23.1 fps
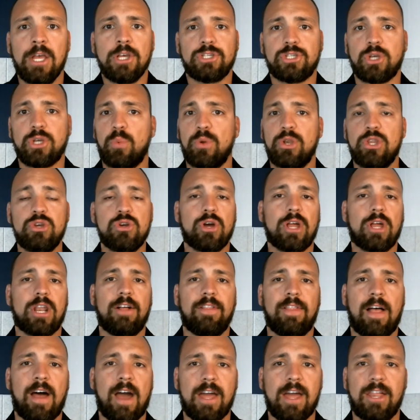So when you get
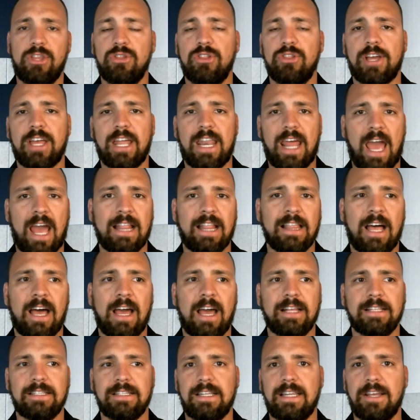online, you look at
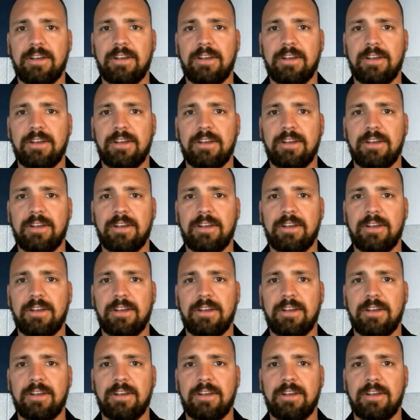headlines and